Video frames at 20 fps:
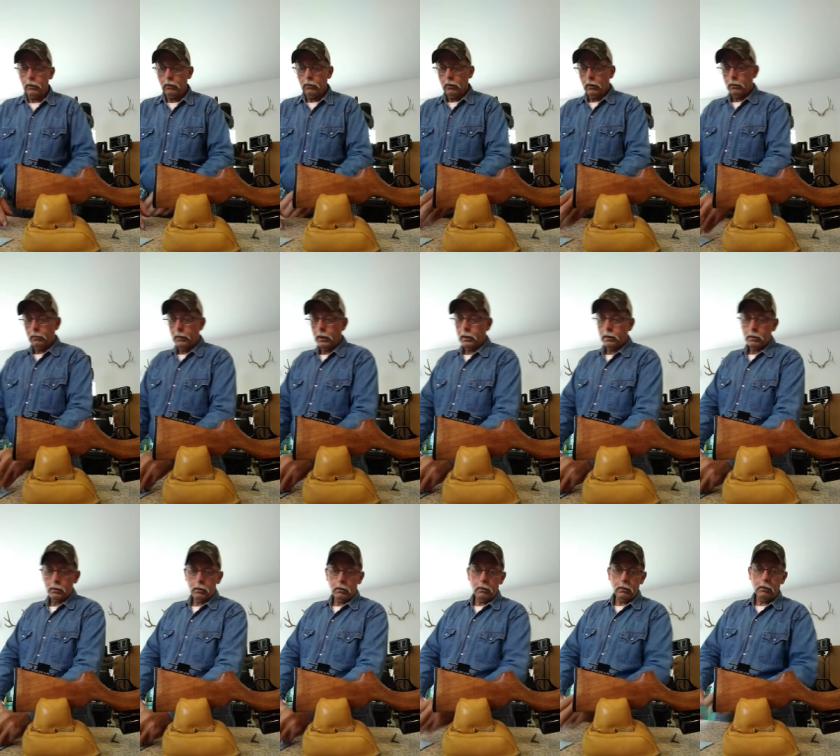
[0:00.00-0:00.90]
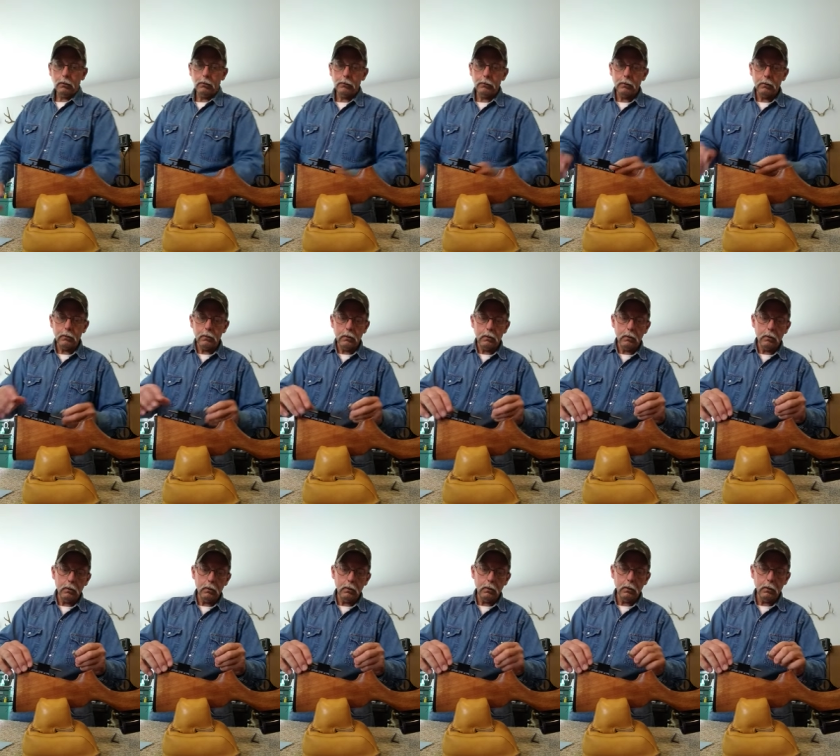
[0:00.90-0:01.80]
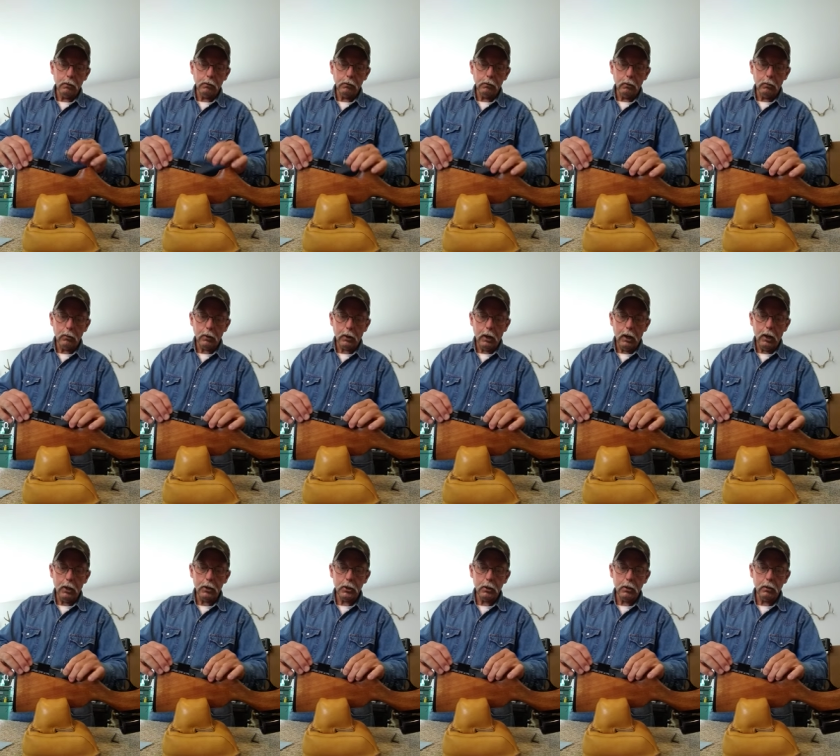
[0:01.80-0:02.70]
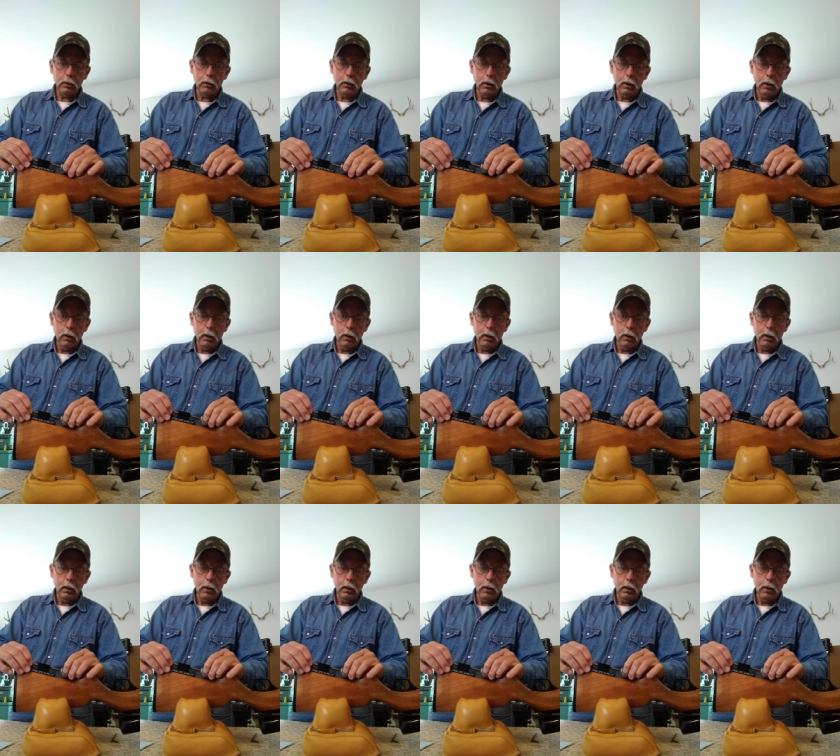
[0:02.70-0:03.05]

you want to make sure there's there's lubrication.